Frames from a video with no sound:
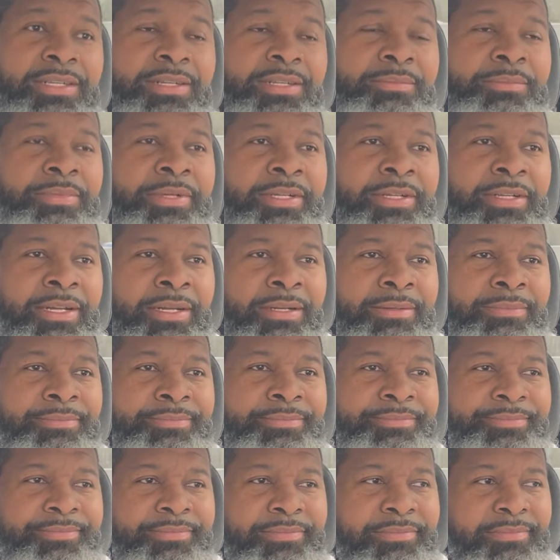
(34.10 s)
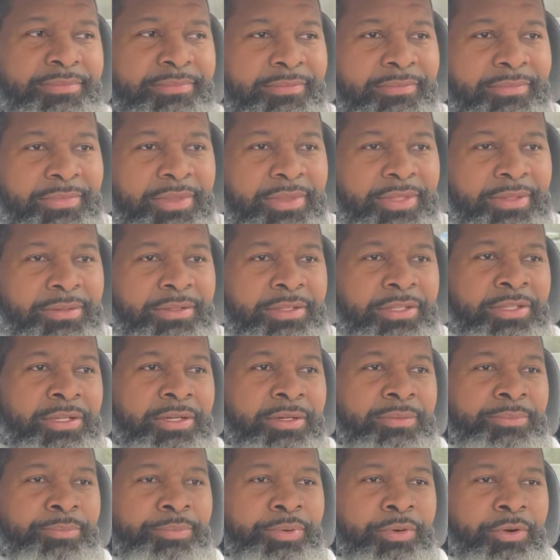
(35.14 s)
But, you
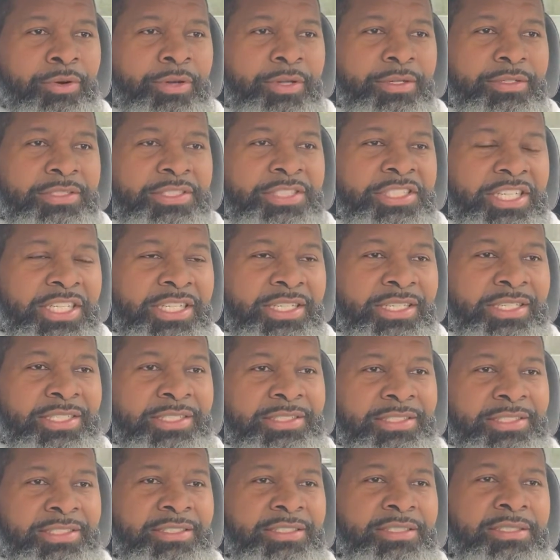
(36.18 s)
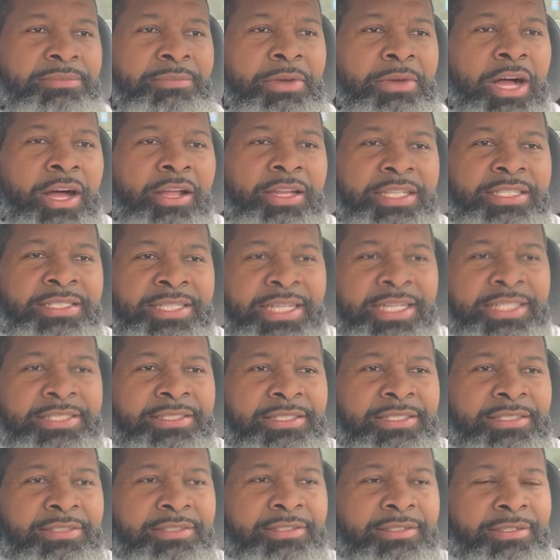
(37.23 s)
know, pork chitlins, it's the small
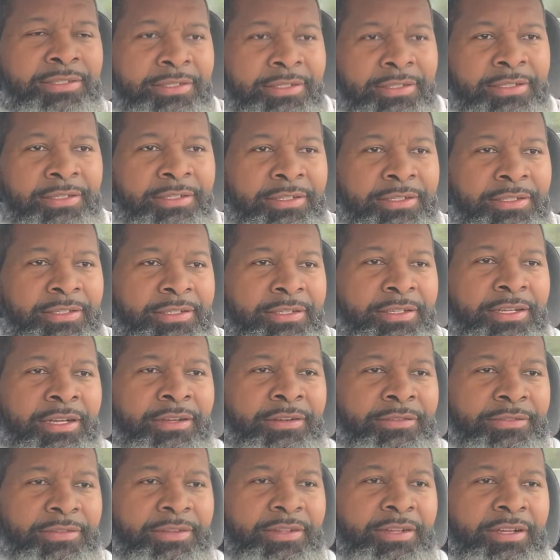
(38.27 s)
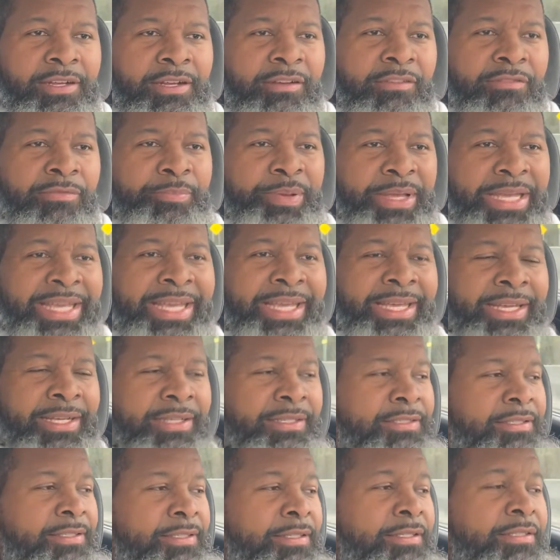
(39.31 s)
intestine of
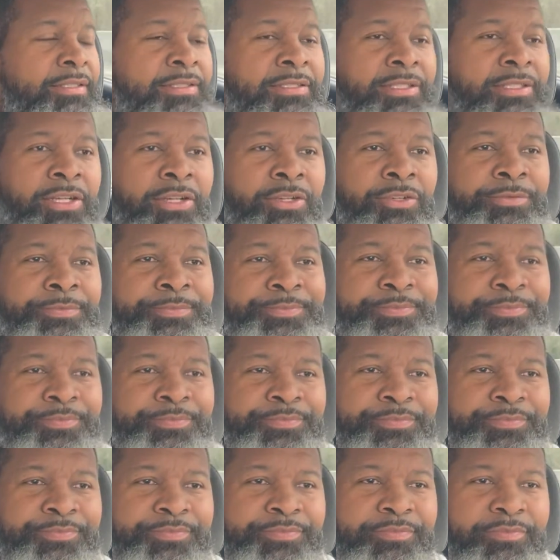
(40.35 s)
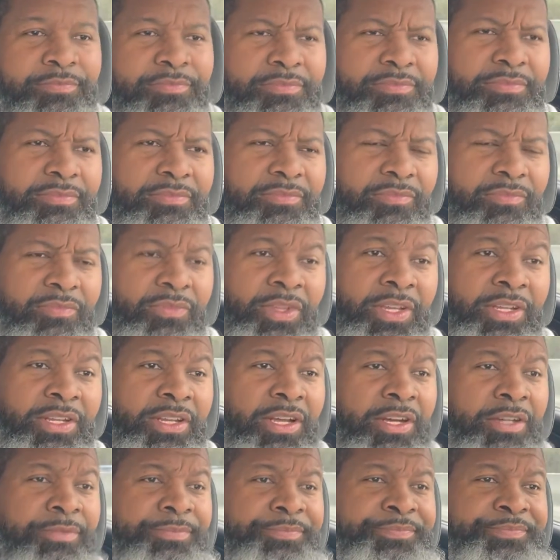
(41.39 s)
pigs. So, you
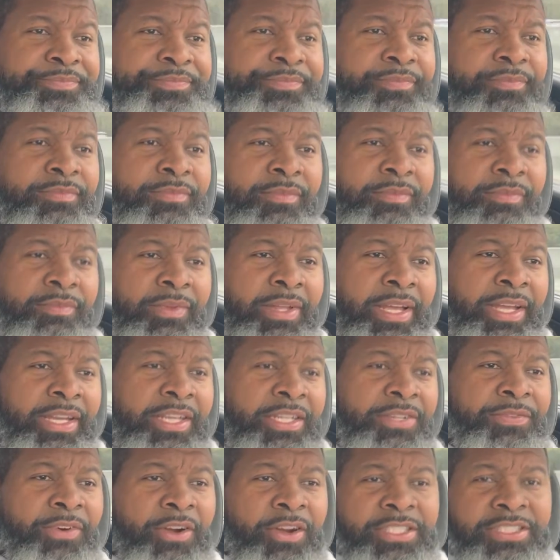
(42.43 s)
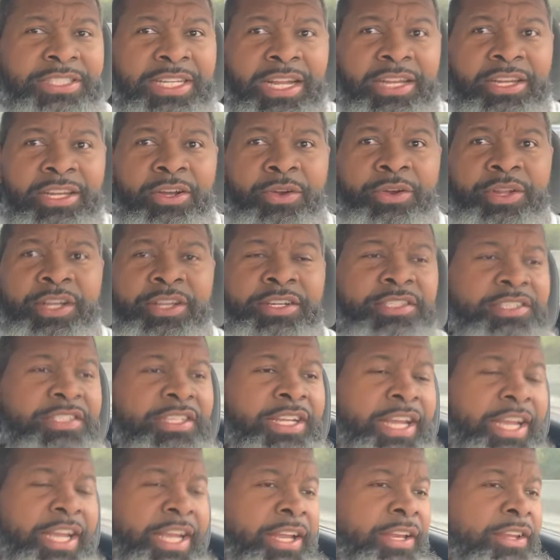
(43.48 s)
know, and as far as I know and
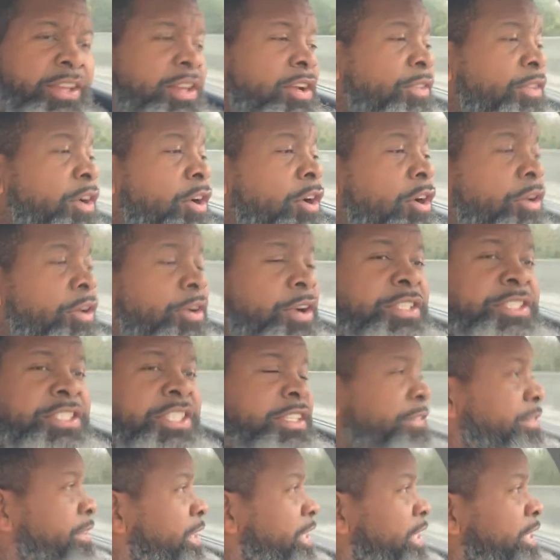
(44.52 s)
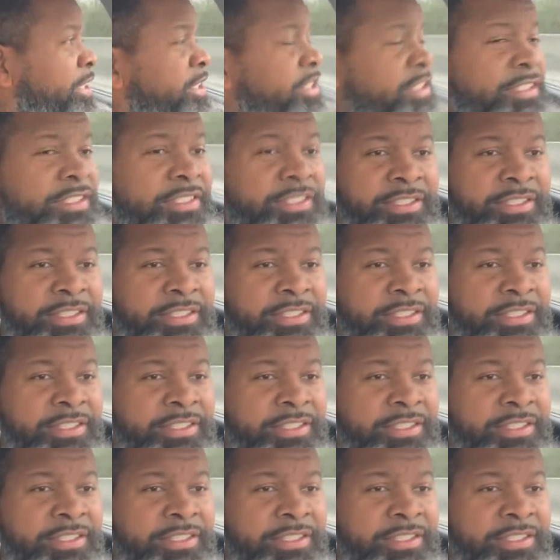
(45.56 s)
understand, you know, the origin of this